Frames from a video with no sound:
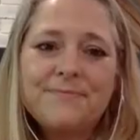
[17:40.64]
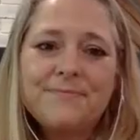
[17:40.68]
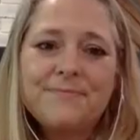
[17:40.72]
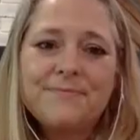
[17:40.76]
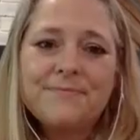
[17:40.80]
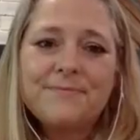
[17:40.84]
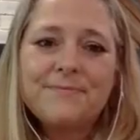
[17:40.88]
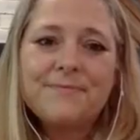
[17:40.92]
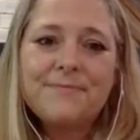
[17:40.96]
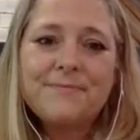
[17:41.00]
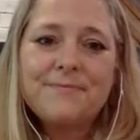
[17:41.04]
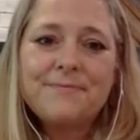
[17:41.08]

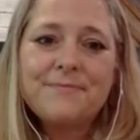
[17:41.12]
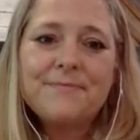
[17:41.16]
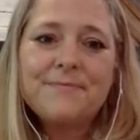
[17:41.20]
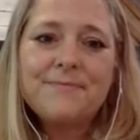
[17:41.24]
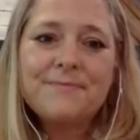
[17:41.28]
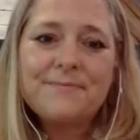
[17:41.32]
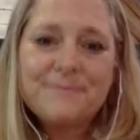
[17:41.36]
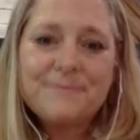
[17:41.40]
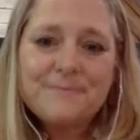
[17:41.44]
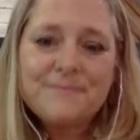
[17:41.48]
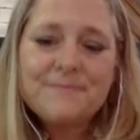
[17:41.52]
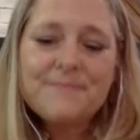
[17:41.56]

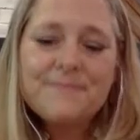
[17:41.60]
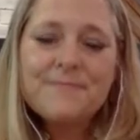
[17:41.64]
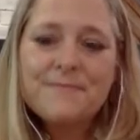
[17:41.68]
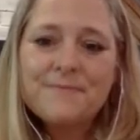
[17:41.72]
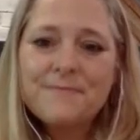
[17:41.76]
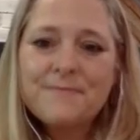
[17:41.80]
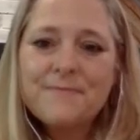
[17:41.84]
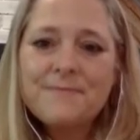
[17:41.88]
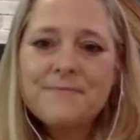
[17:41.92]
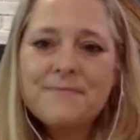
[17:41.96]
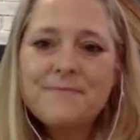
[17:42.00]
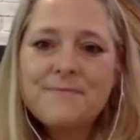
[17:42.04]

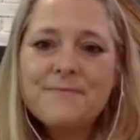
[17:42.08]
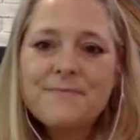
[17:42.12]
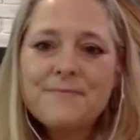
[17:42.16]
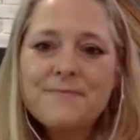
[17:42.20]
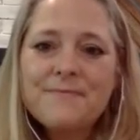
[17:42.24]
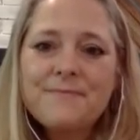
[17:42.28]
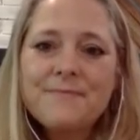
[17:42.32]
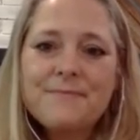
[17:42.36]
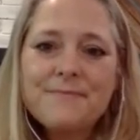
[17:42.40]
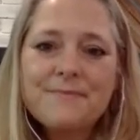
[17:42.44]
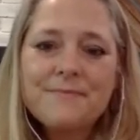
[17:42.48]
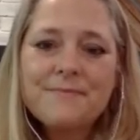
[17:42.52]

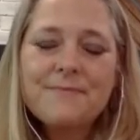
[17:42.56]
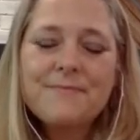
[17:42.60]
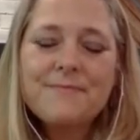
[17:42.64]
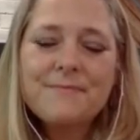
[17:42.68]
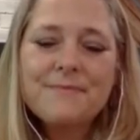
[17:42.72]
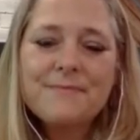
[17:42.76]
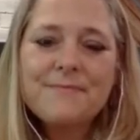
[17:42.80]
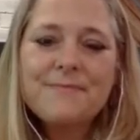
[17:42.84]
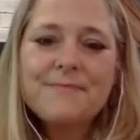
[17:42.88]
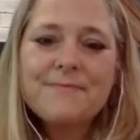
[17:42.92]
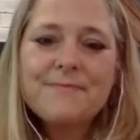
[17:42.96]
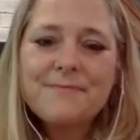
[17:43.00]

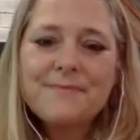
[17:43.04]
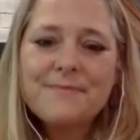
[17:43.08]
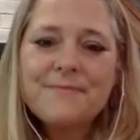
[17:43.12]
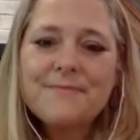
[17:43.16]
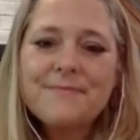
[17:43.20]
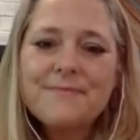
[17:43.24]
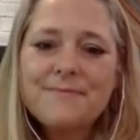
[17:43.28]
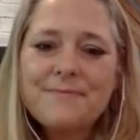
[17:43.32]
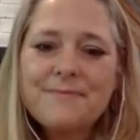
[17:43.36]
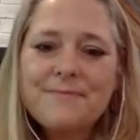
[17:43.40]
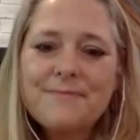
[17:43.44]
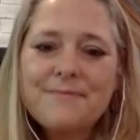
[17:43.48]

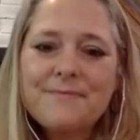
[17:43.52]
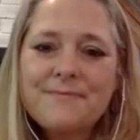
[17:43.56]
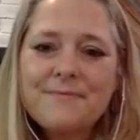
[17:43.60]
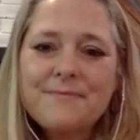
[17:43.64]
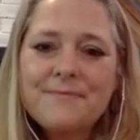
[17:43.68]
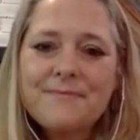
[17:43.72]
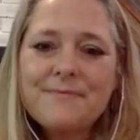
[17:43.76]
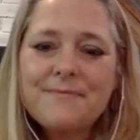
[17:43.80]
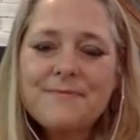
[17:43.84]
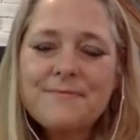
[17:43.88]
No words are spoken by the person on screen.